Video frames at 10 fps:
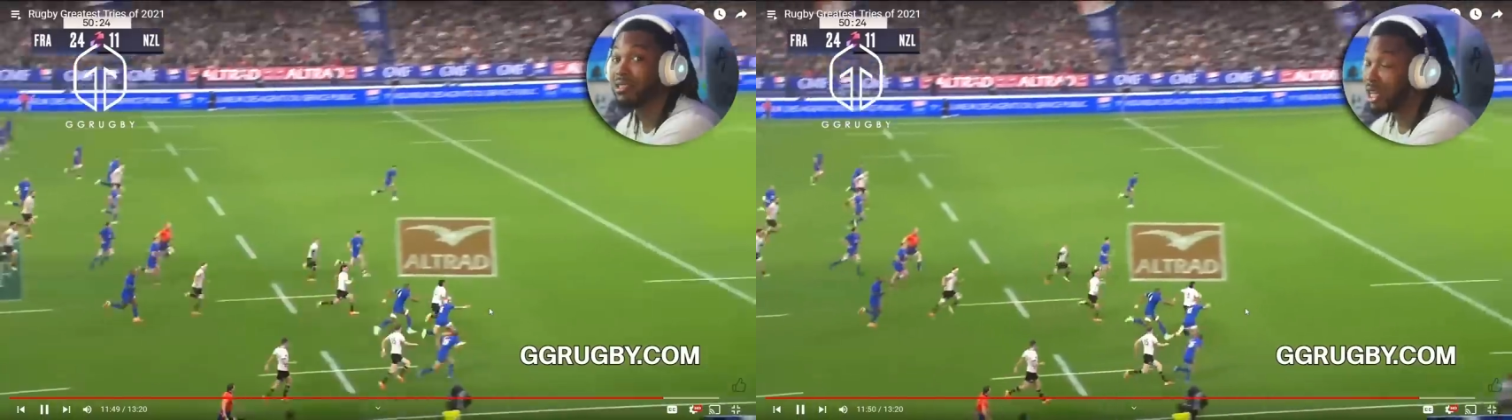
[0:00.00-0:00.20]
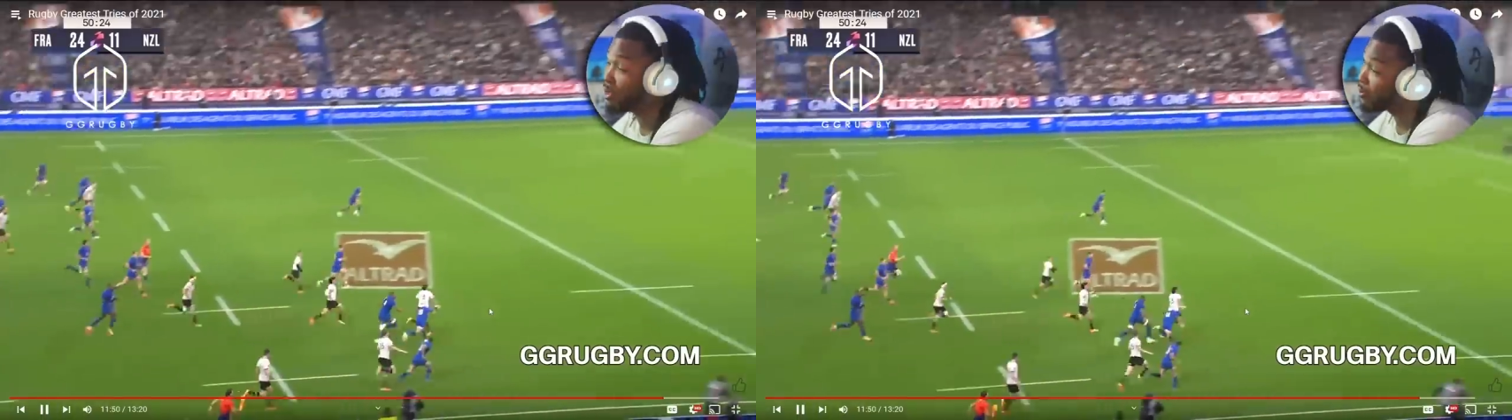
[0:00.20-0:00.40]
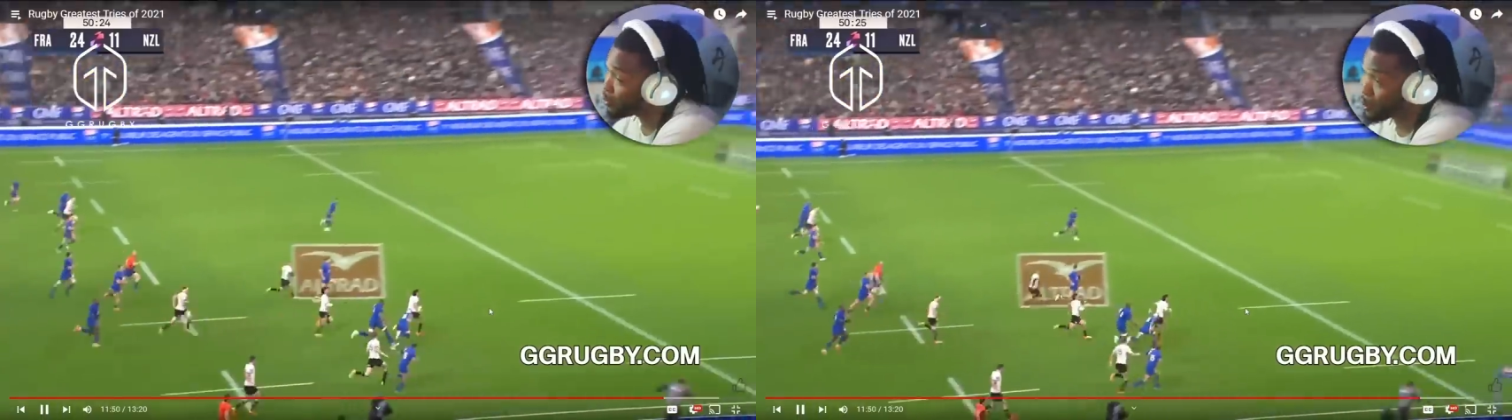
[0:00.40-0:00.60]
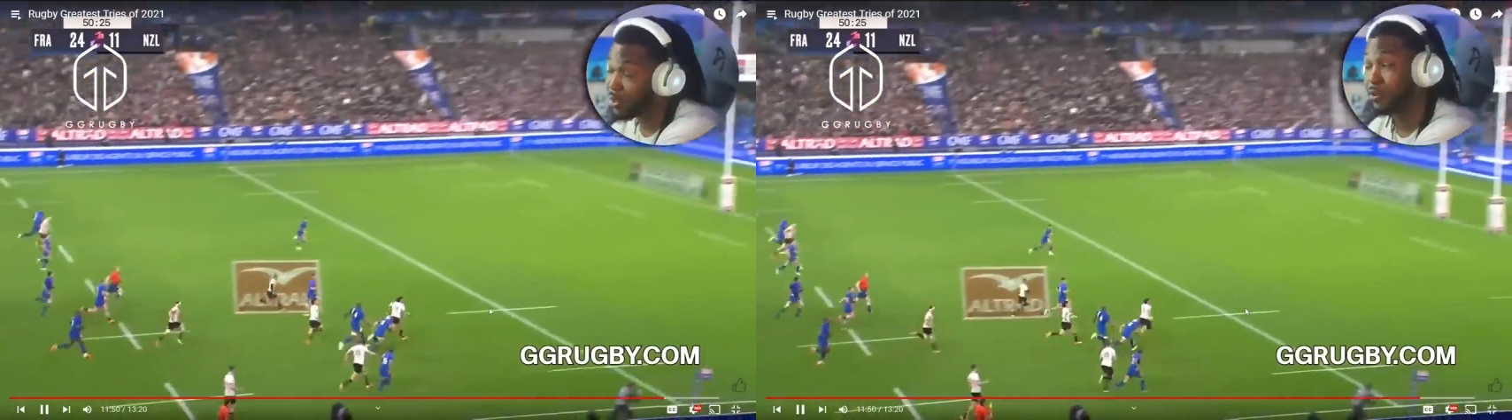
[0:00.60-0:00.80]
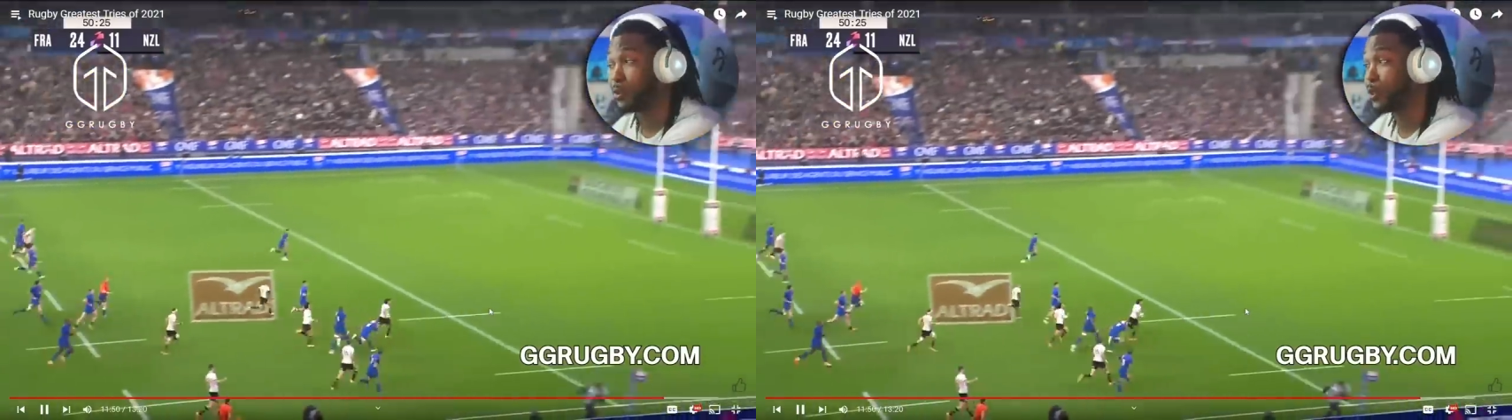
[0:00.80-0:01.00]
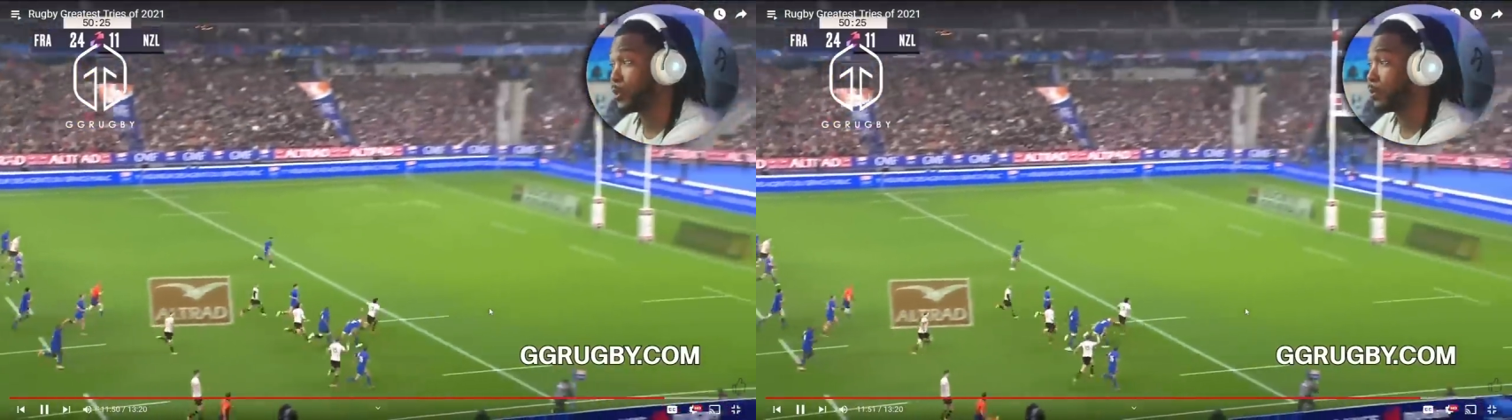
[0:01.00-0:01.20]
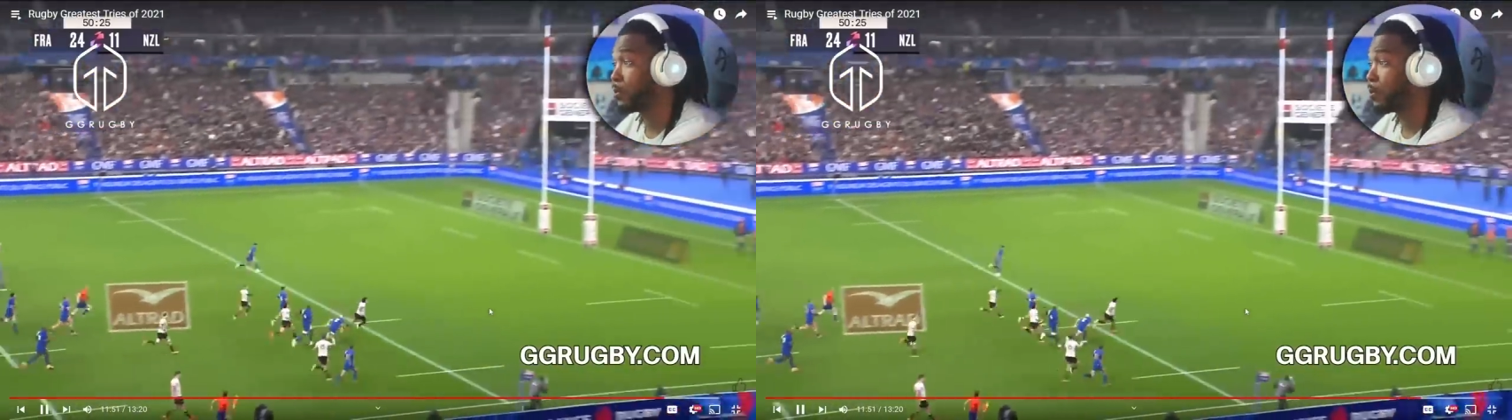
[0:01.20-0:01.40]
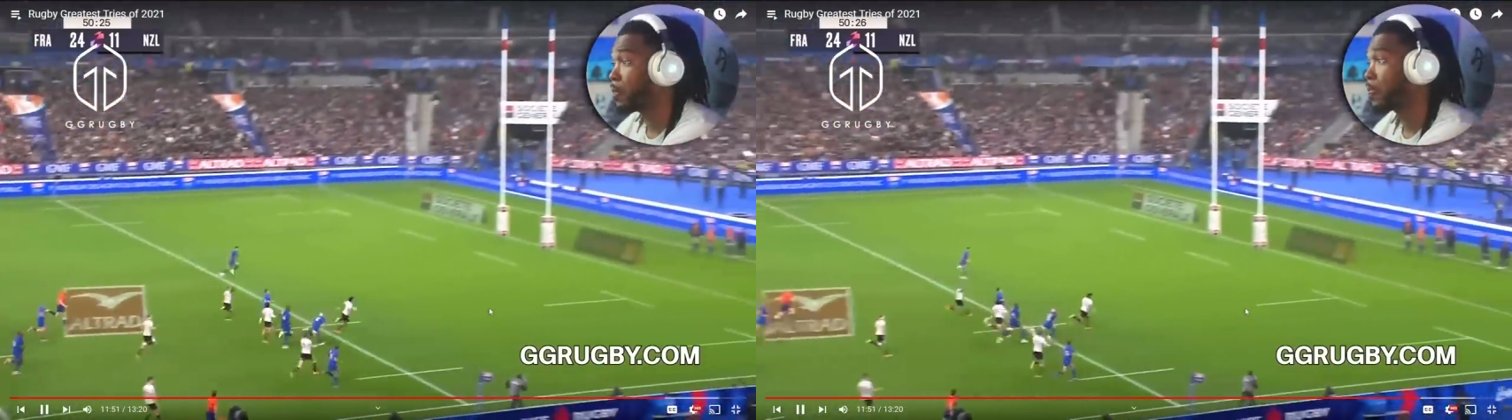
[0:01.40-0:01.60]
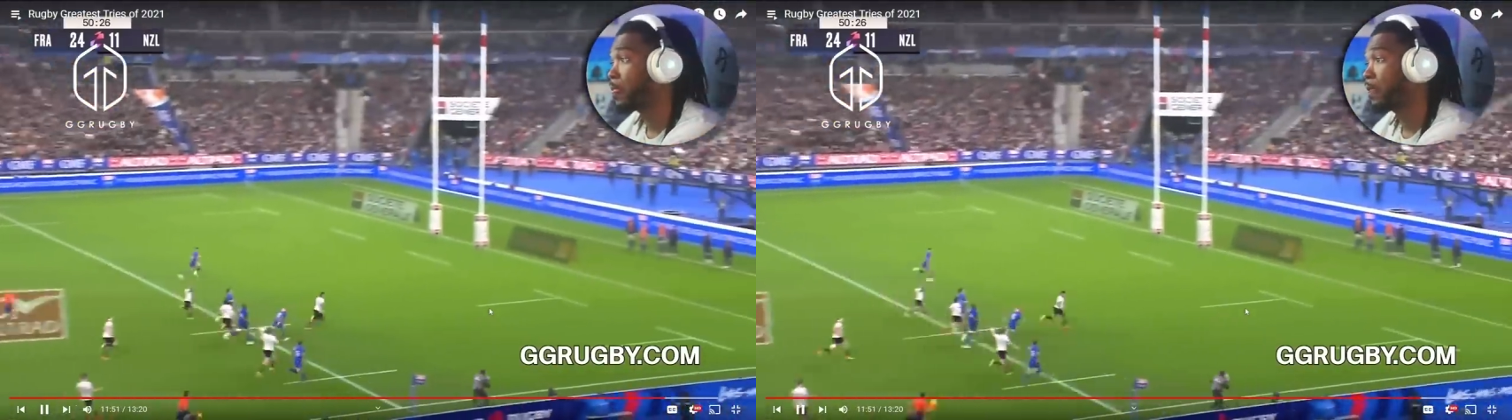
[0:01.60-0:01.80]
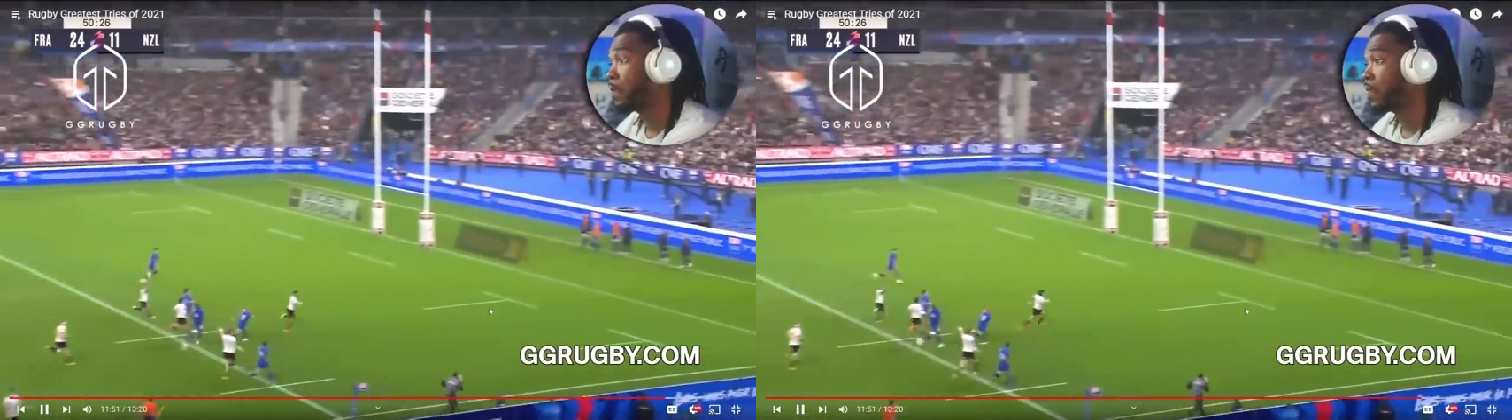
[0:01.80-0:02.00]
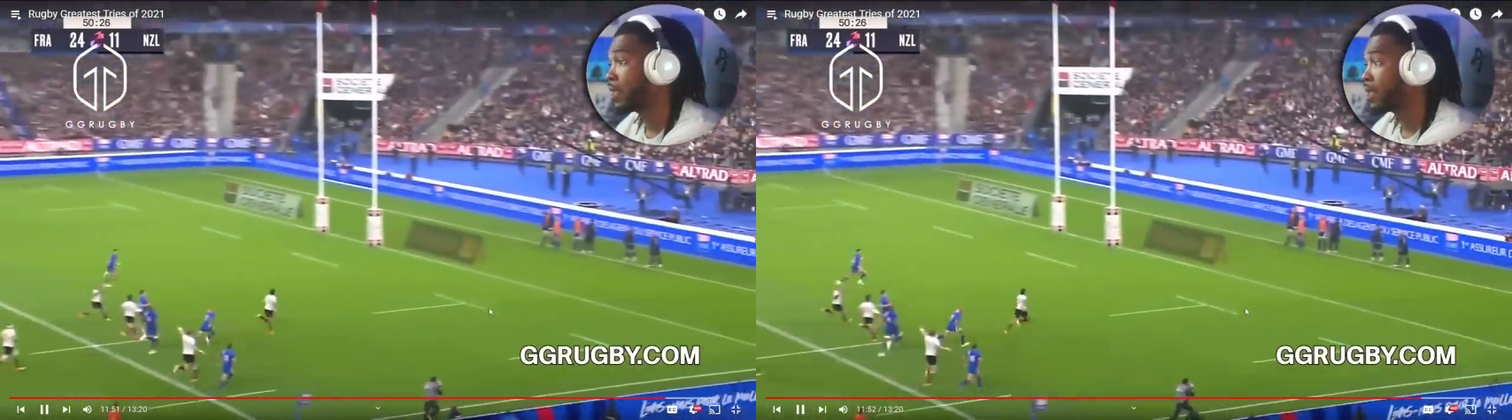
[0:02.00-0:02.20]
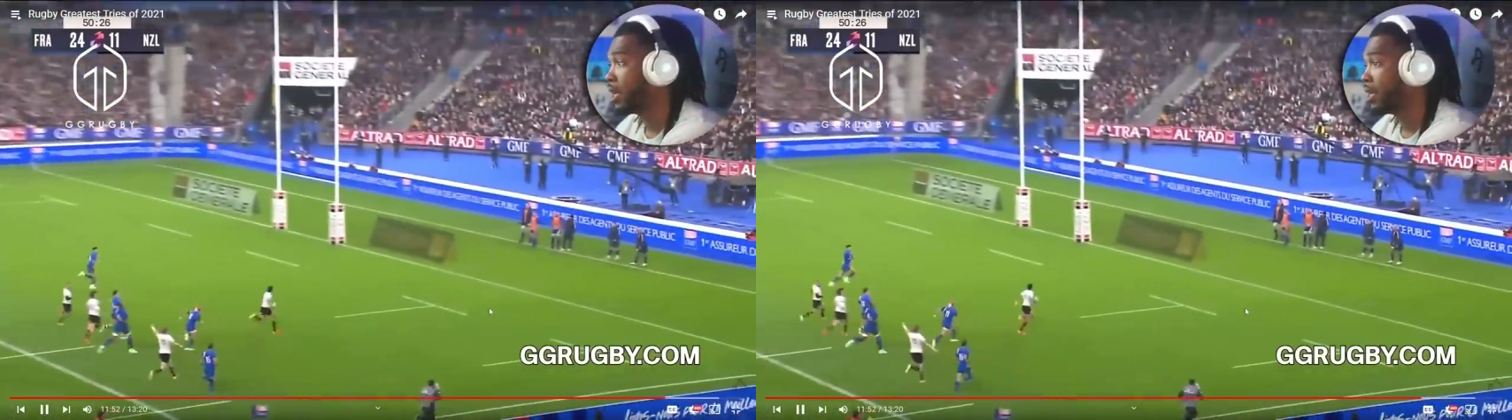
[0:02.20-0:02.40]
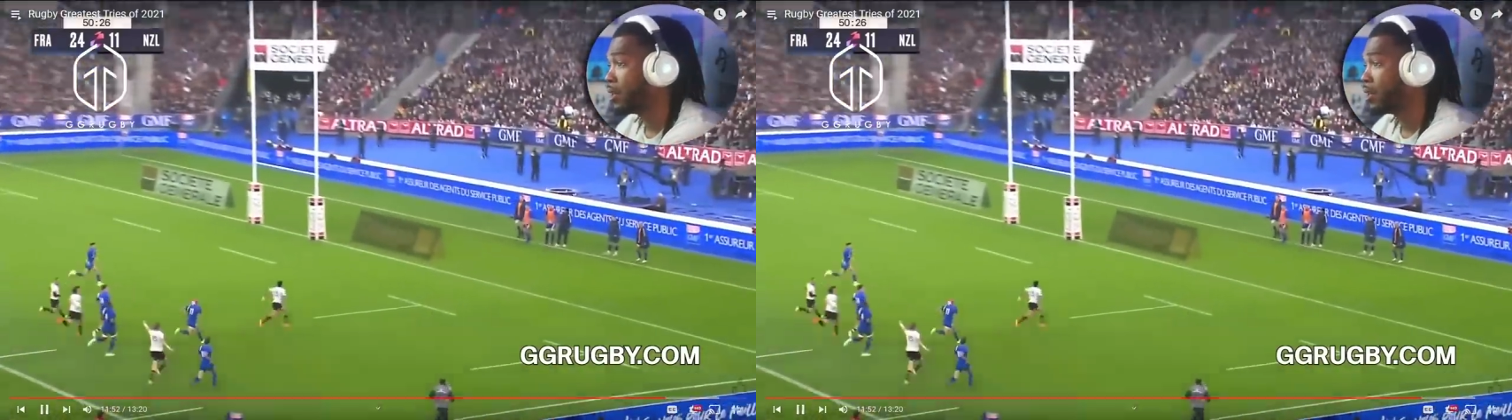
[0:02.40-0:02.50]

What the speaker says: like, for real, for real. I